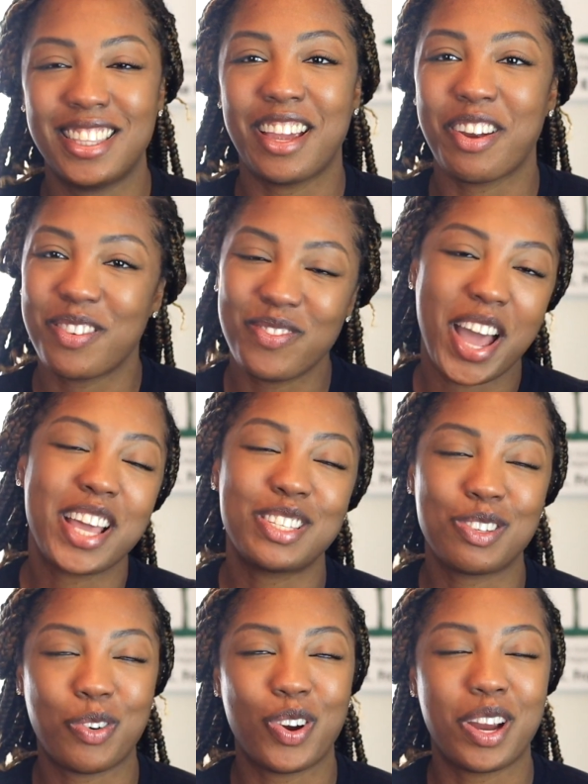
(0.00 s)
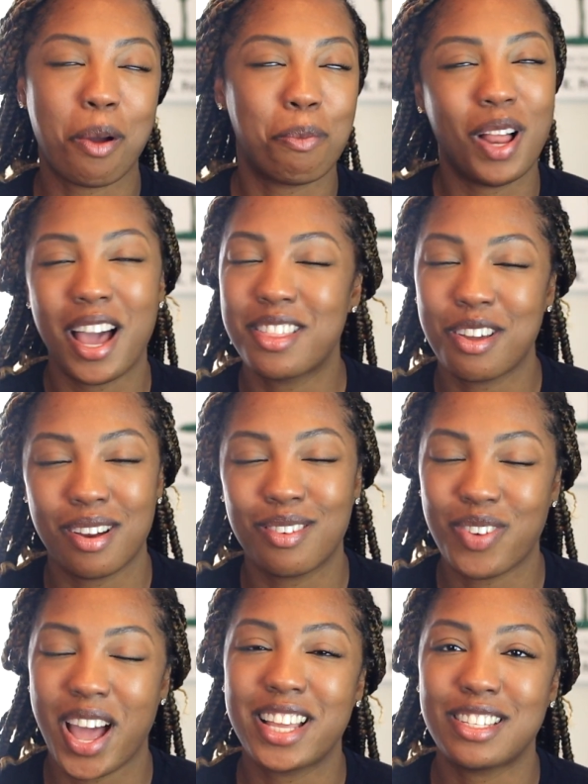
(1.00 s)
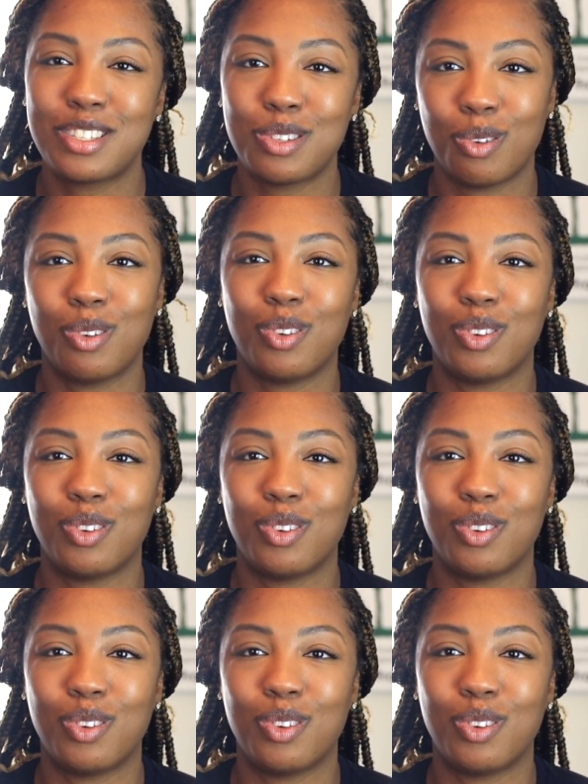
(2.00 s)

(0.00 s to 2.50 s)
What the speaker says: their advice or apply their advice to